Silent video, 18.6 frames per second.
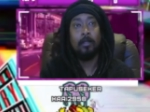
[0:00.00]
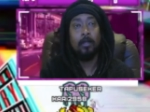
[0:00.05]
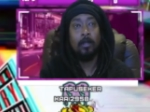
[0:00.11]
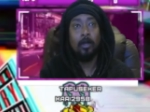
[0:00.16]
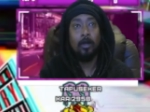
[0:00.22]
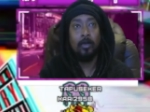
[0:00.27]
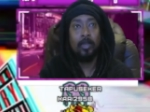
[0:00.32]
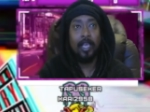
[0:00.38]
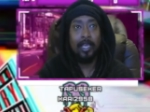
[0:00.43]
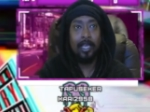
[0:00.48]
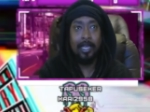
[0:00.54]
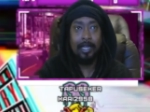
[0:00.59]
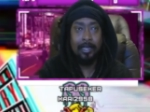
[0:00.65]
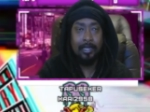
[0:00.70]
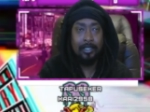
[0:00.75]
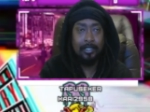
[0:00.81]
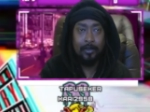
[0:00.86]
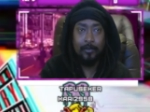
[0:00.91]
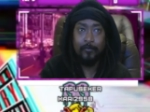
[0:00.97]
Okay, getting
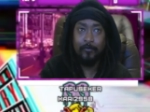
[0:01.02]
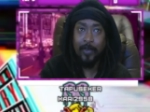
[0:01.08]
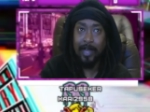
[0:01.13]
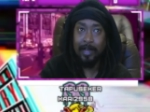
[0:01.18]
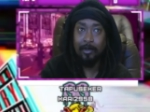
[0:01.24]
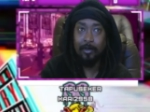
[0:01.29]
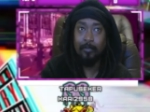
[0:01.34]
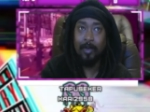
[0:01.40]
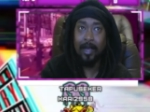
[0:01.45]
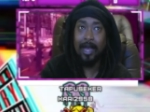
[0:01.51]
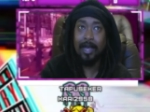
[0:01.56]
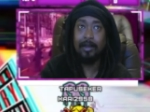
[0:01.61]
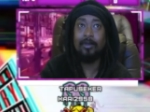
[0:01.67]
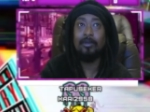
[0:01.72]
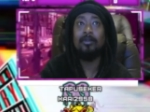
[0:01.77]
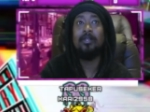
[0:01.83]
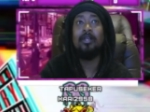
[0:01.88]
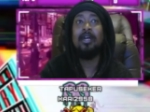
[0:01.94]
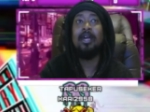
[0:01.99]
into the final
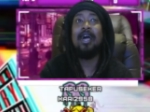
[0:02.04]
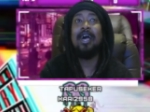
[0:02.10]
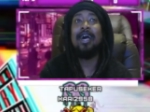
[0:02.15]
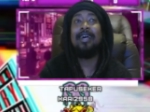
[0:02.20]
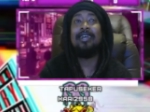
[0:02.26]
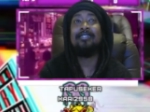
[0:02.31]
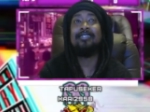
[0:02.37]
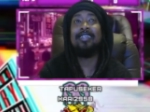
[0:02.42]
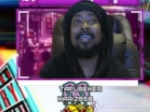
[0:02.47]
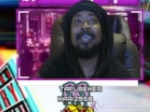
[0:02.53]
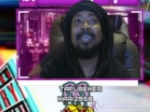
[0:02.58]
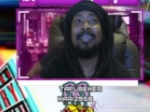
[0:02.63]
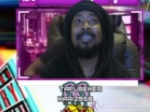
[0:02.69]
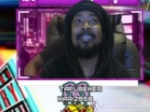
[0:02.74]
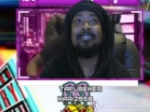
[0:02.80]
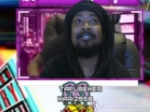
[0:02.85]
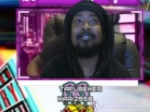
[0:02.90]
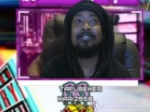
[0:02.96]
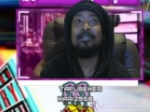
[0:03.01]
battle as
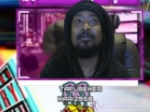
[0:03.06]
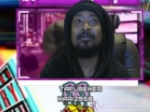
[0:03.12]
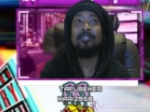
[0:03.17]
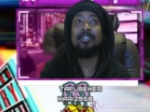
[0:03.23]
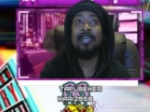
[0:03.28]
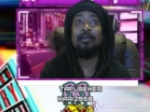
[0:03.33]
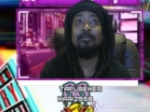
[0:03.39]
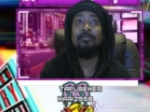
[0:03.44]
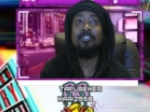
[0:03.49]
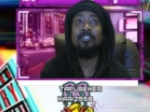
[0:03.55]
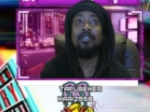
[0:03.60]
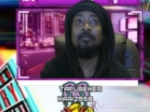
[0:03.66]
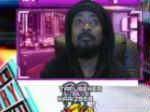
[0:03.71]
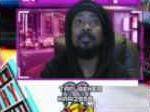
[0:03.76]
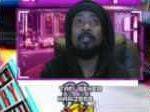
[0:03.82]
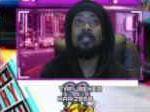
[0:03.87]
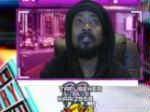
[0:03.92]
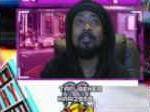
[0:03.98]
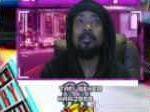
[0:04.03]
a steel type gym
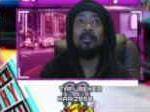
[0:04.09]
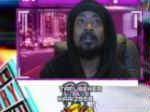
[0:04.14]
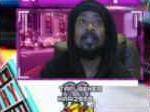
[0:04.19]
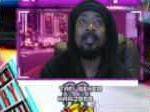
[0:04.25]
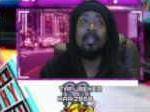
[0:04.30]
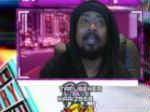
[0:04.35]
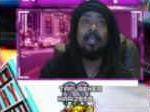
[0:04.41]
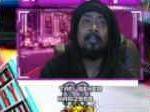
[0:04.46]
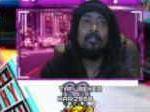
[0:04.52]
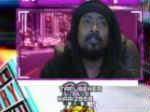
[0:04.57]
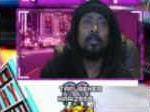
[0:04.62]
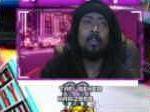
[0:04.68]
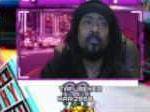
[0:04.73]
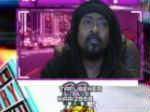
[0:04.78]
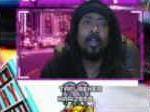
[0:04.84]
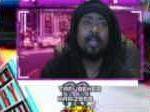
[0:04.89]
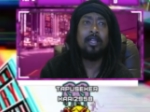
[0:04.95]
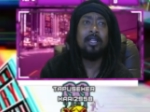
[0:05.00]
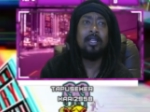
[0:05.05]
leader in the
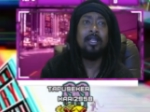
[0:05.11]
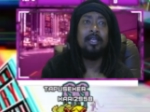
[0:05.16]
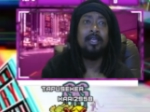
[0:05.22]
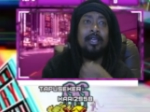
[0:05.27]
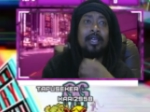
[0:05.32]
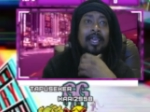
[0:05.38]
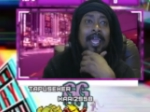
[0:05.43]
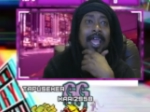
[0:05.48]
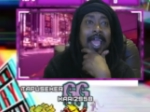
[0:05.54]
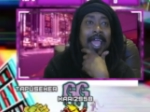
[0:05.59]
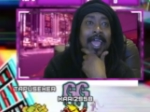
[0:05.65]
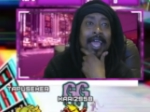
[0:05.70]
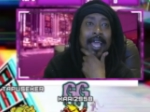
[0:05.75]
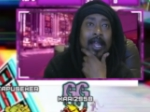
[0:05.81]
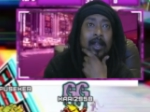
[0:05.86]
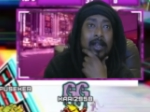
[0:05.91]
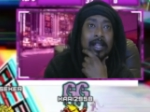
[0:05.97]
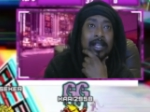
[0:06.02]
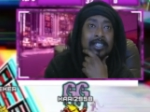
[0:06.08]
Great League,
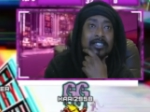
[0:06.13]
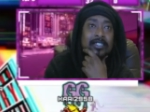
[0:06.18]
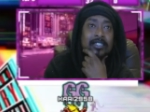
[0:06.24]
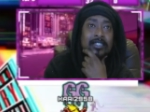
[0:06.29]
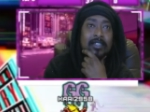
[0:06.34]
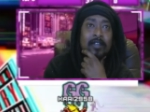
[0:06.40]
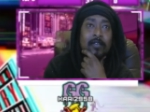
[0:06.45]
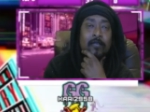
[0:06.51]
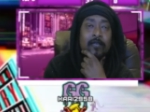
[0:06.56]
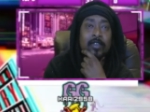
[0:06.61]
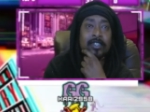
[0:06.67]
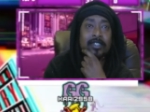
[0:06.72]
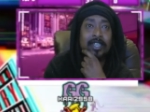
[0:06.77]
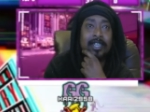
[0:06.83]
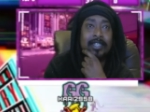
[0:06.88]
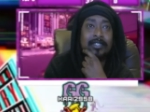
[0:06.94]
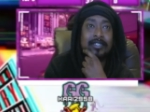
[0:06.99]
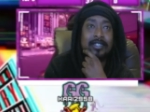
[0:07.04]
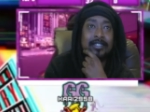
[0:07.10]
and it's a Stunfisk
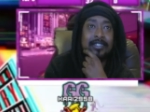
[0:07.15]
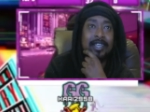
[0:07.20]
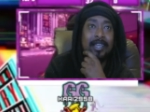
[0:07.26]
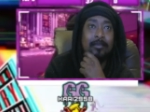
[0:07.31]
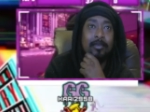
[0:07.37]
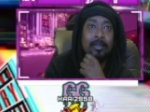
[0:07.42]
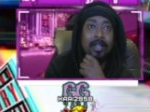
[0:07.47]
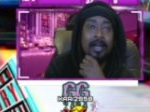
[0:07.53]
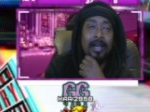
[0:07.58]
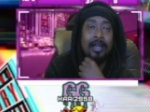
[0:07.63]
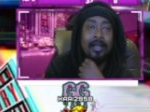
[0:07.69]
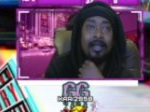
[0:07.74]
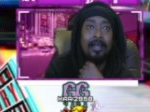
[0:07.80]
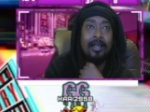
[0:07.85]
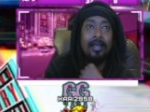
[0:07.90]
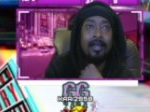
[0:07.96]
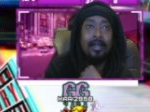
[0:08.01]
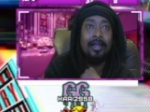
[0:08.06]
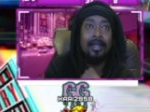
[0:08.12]
into Sableye.
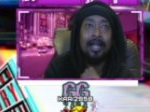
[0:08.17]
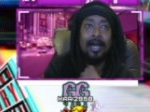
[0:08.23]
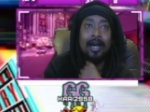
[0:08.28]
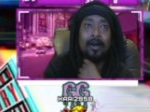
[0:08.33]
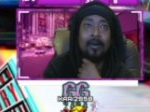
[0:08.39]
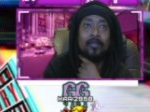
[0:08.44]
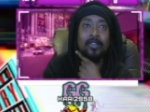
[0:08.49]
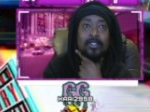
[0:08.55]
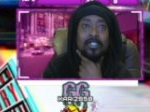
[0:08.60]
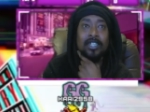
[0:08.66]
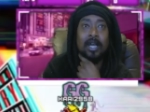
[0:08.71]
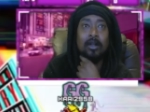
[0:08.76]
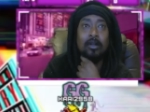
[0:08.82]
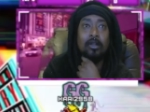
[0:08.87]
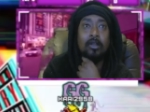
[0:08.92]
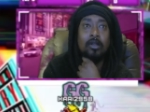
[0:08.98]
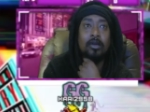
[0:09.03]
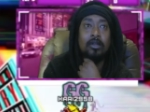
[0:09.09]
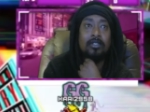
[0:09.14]
Now the Shadow
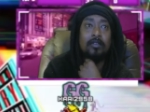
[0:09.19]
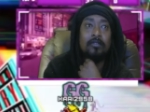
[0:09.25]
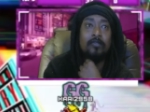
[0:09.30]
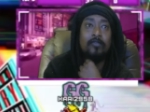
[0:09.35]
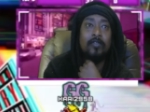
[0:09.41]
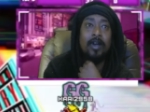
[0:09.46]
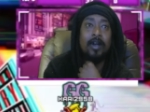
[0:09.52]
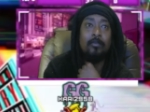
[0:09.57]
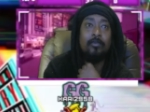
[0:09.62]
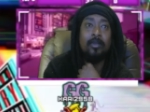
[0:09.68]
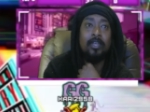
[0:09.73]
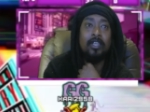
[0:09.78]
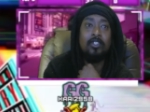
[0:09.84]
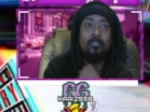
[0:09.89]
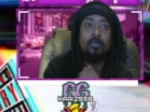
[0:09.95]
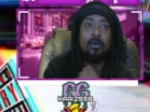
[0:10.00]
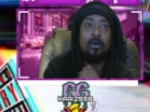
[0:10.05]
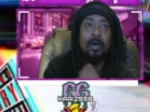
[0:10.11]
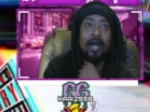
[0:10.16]
Claws and foul
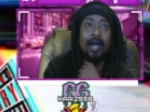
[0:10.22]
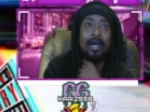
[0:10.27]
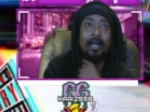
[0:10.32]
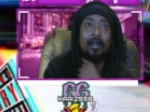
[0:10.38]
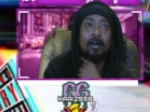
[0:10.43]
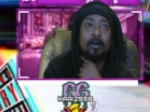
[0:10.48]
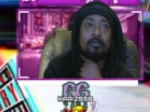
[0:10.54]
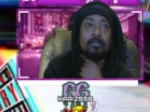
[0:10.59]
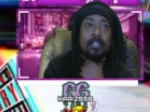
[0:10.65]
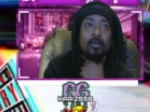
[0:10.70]
plays will add up.